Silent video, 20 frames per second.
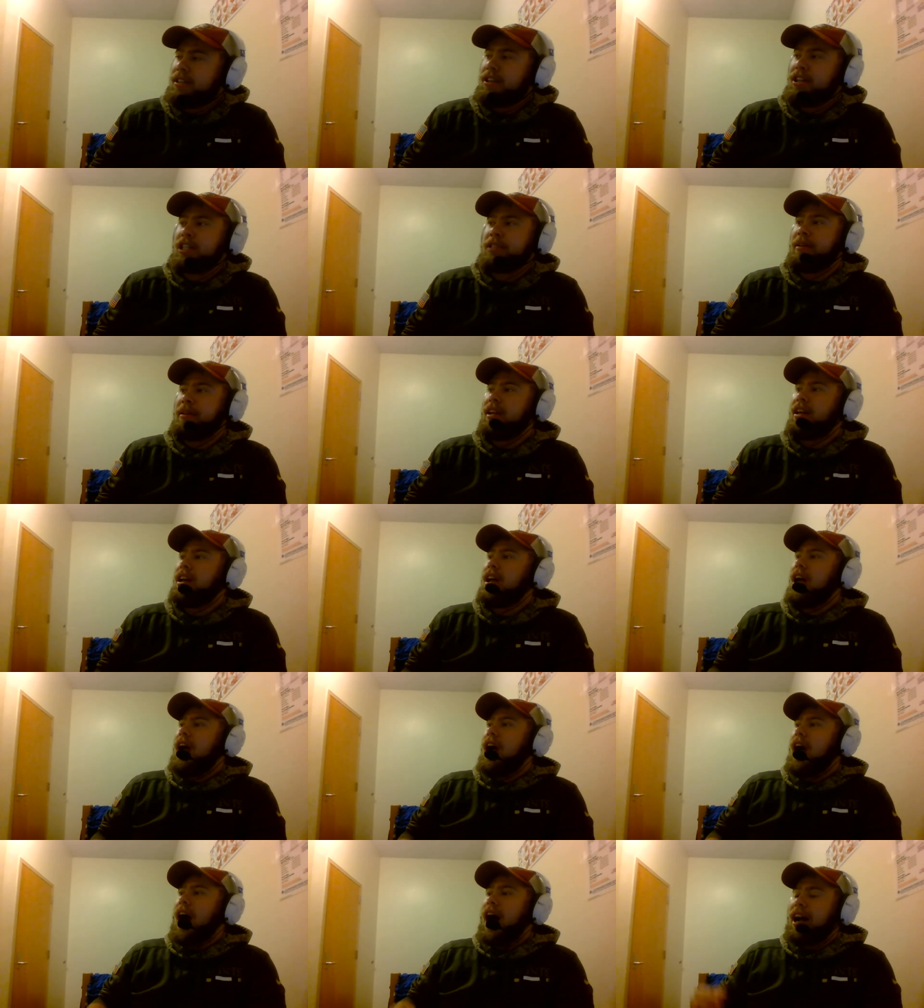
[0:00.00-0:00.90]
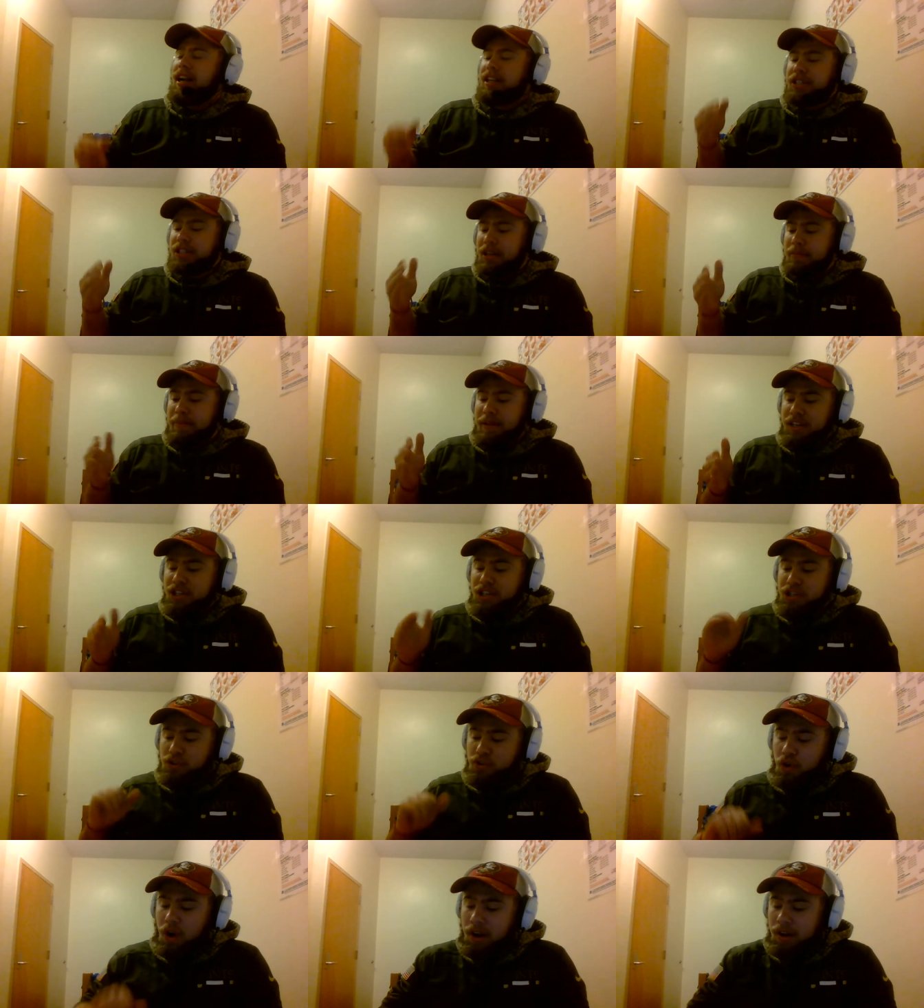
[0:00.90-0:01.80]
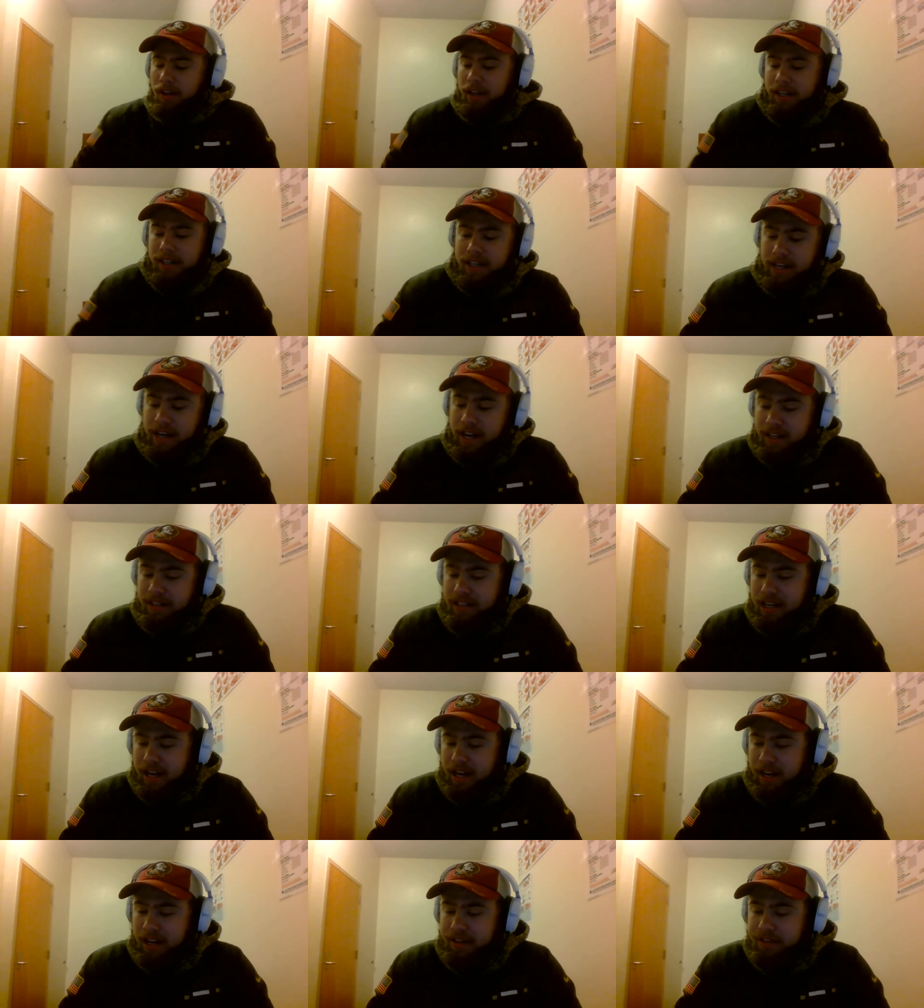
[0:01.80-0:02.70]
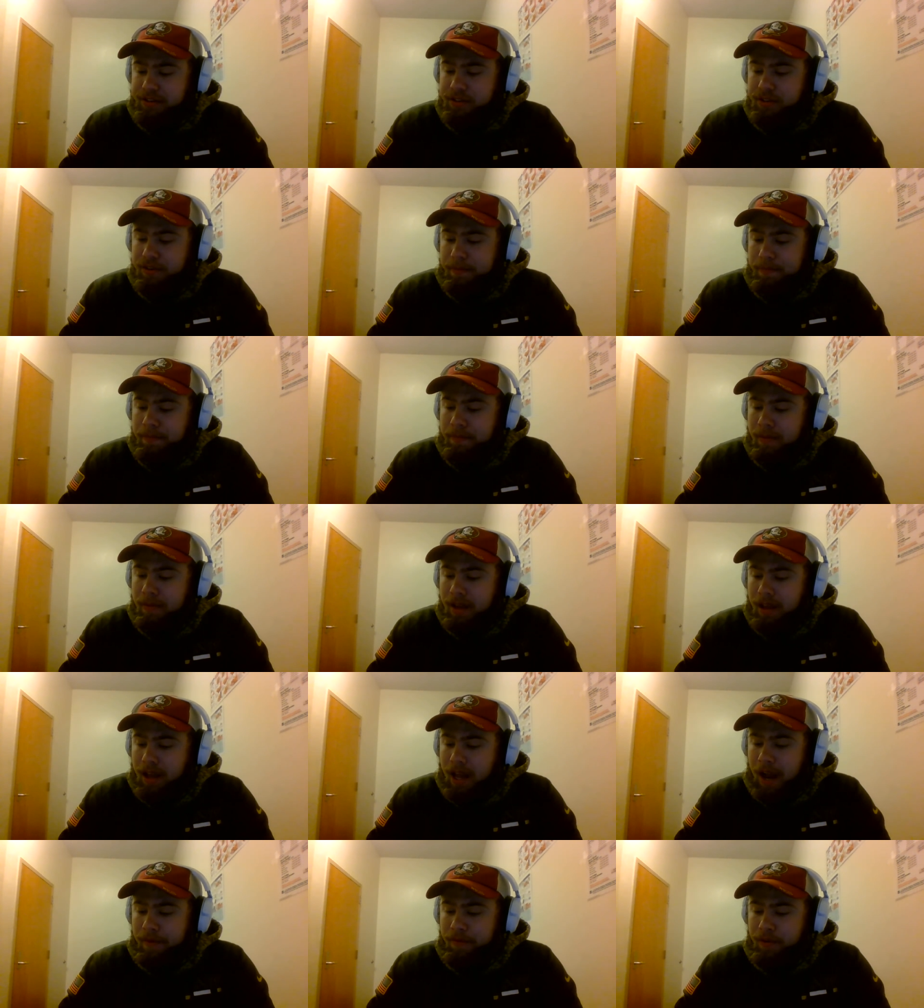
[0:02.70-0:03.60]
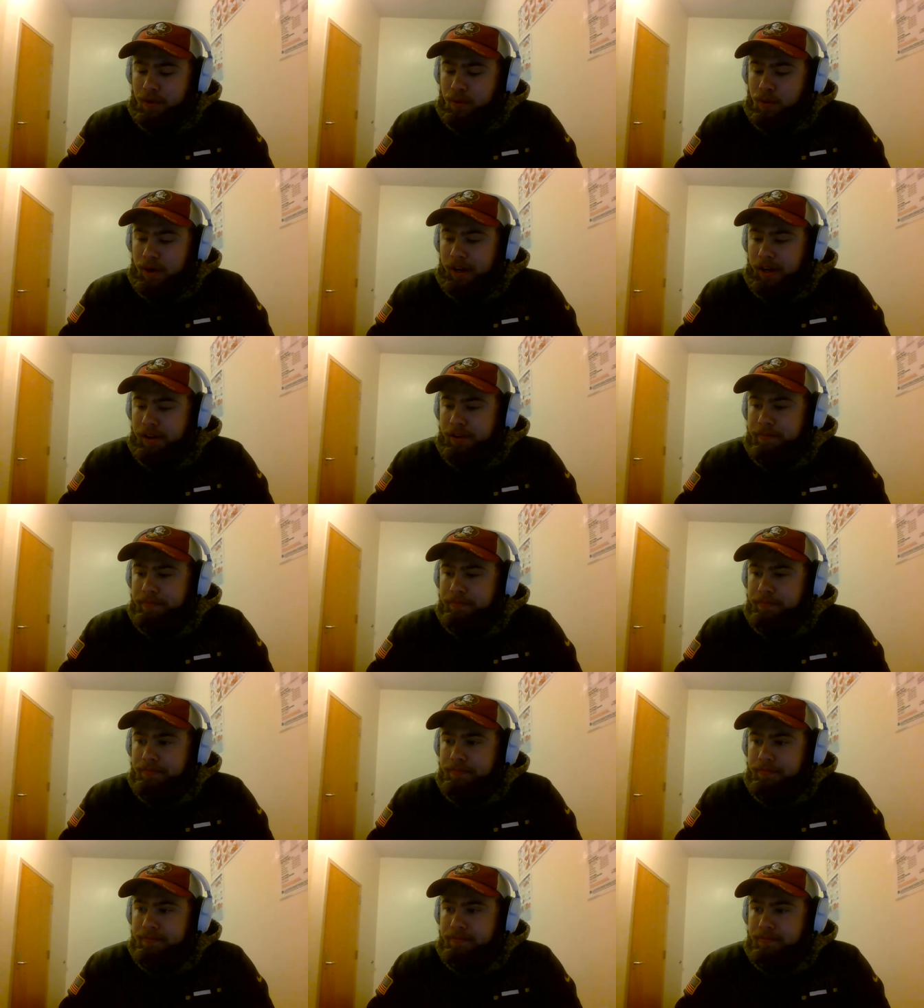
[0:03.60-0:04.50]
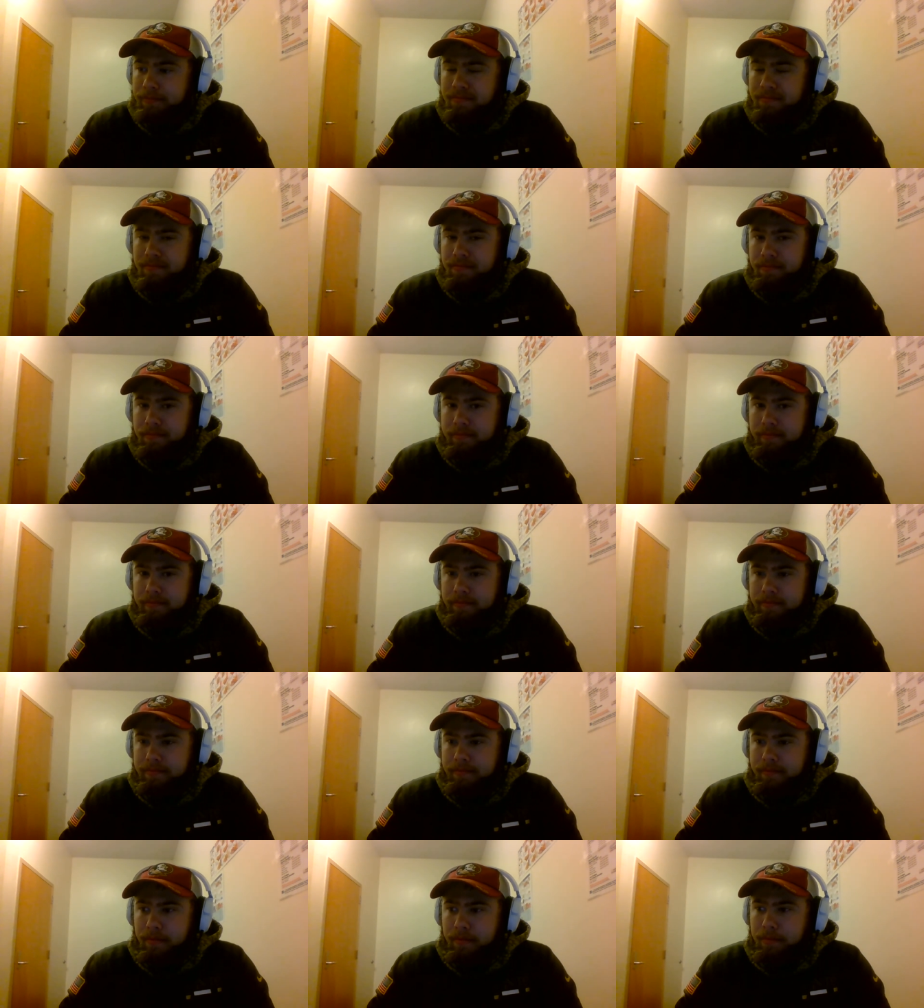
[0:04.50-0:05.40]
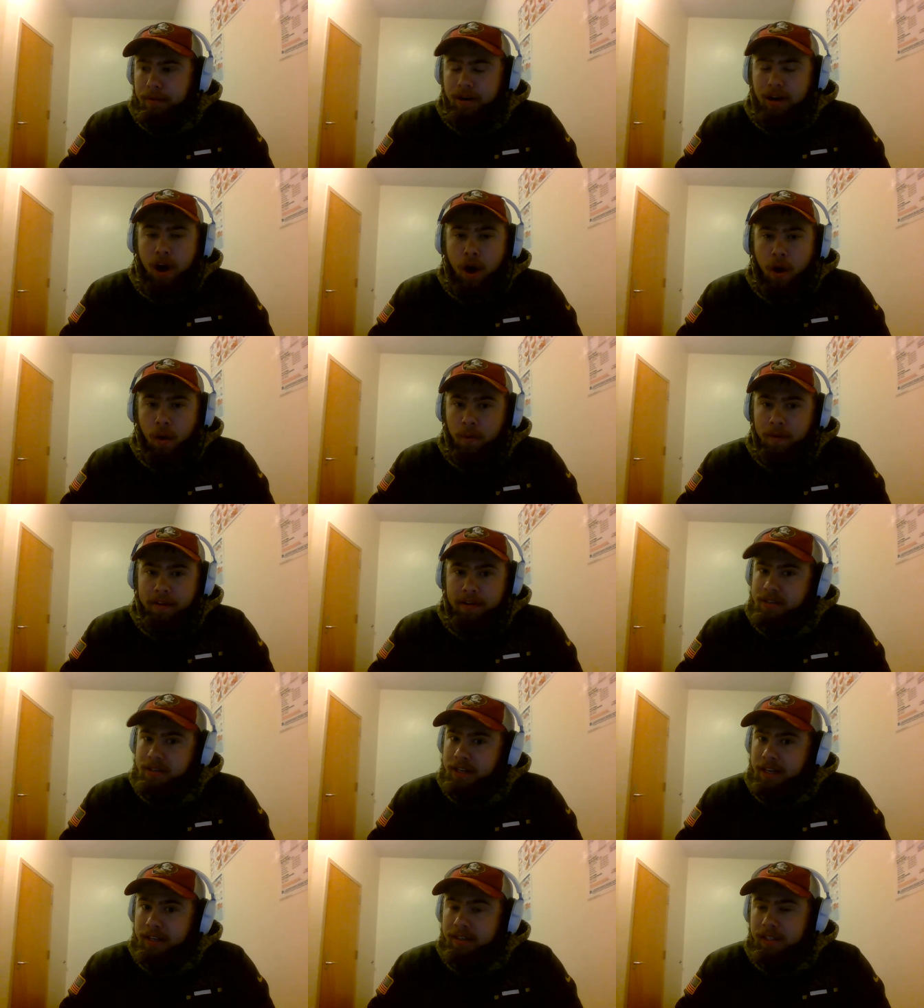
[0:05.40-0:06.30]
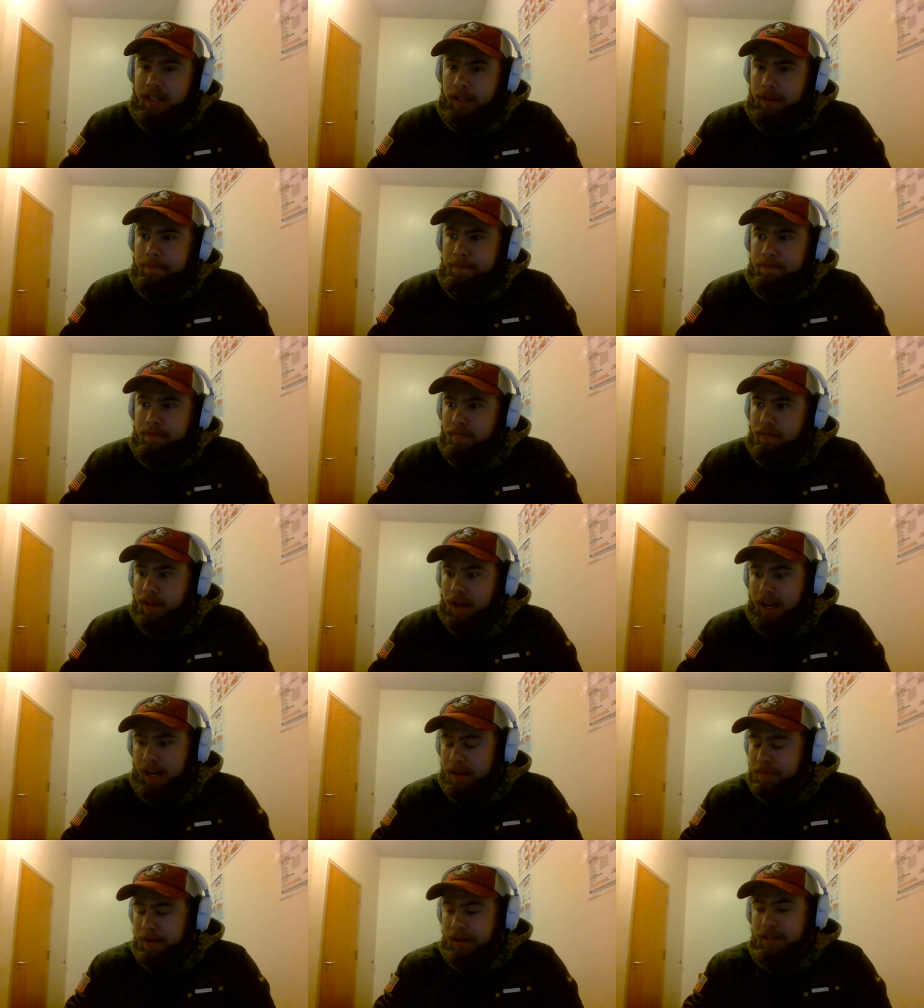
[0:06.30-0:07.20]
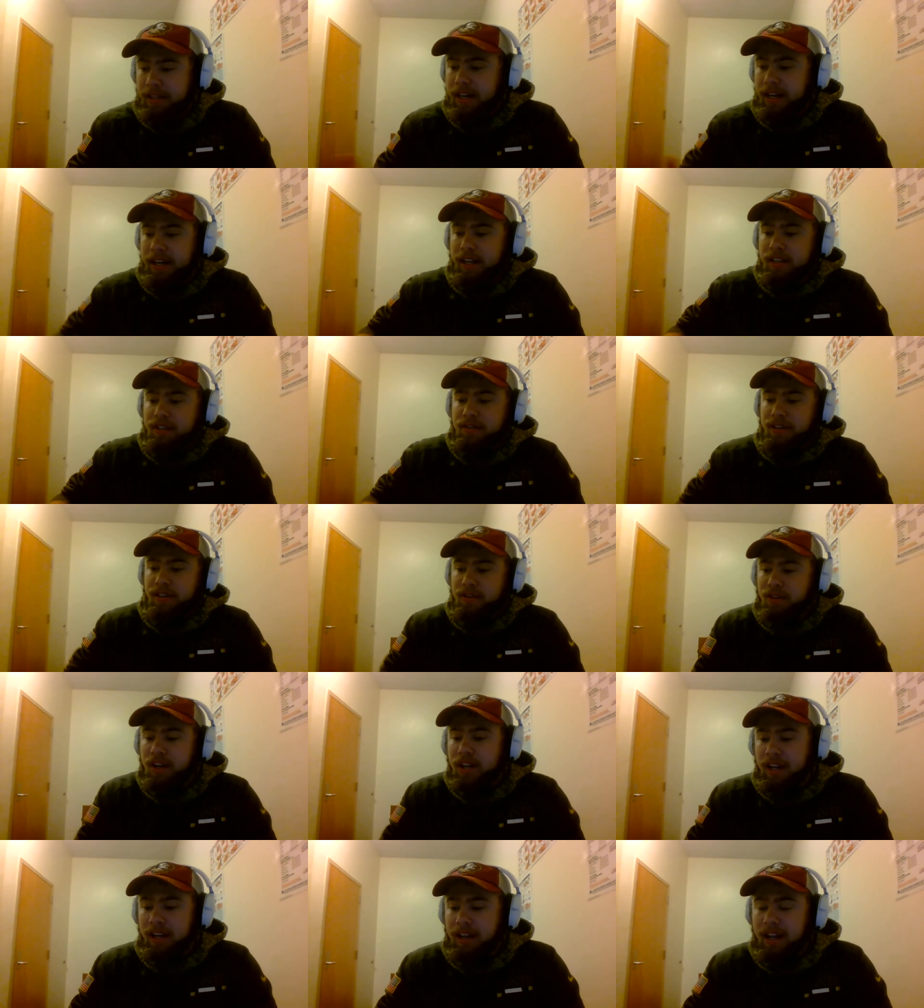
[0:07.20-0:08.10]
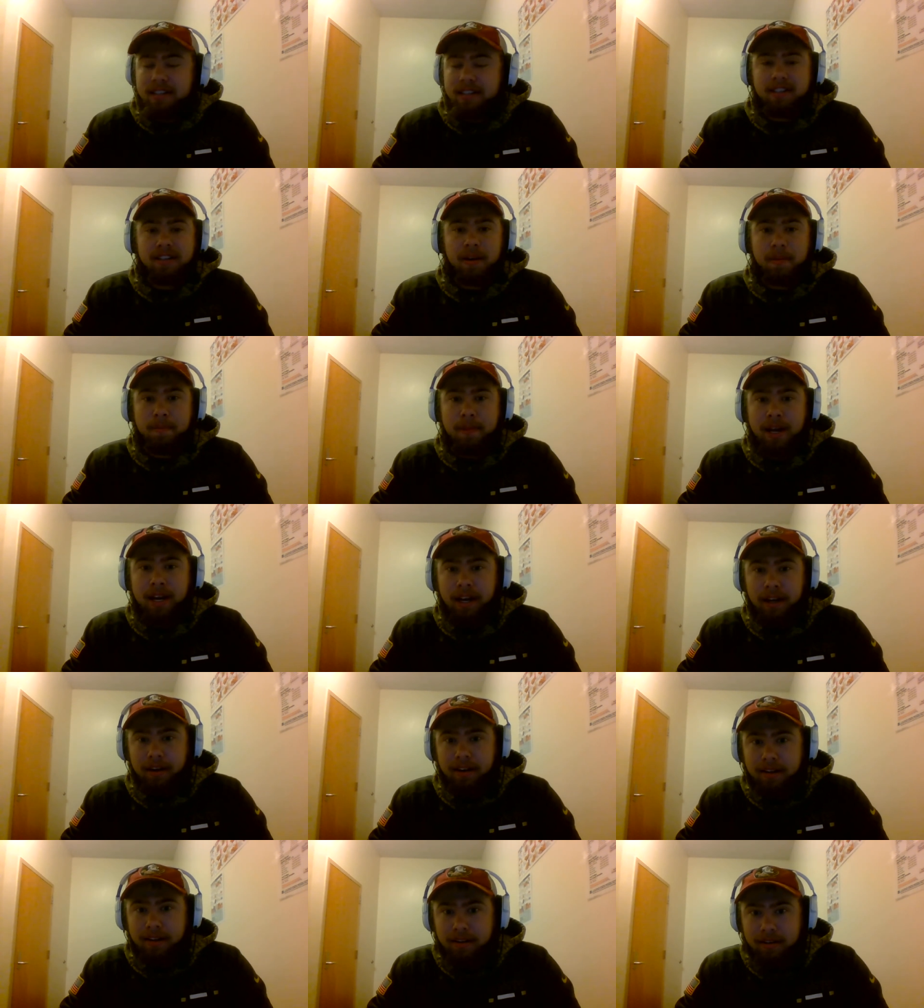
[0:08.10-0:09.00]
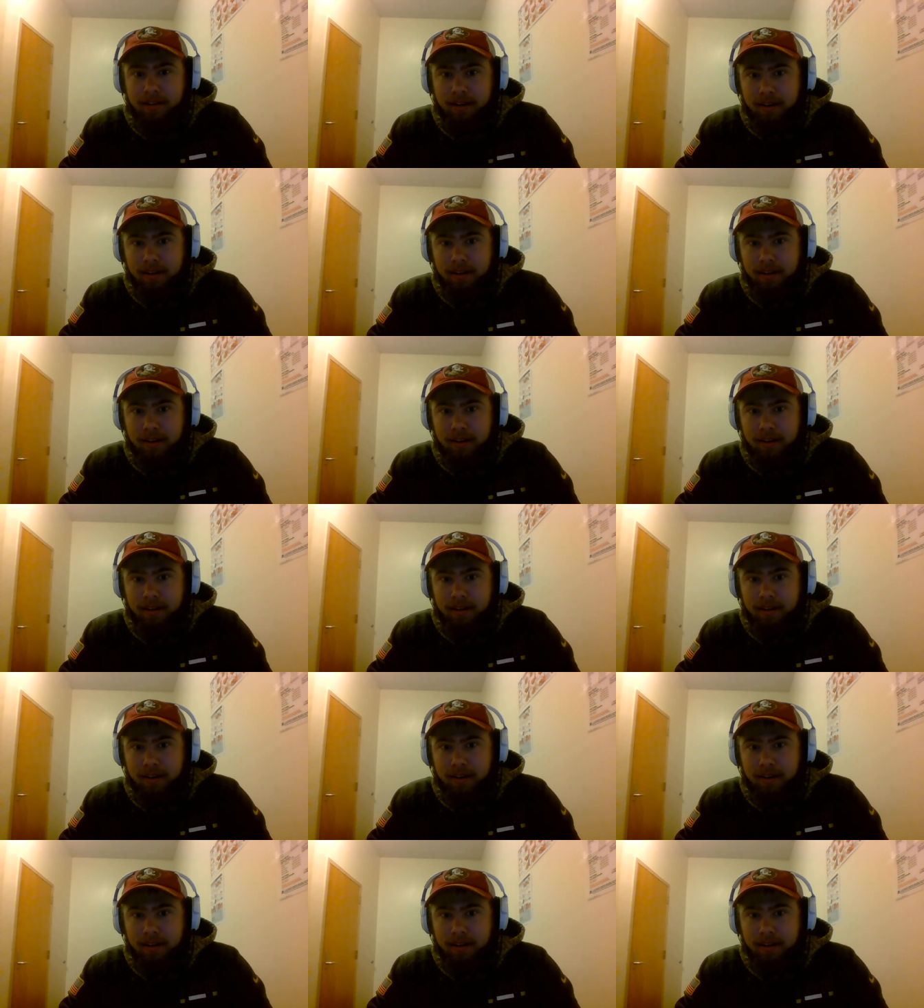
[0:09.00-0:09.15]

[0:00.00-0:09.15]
Excuse me. I should be struggling to get tickets every week. But no, it's easy. I get my tickets in less than a minute.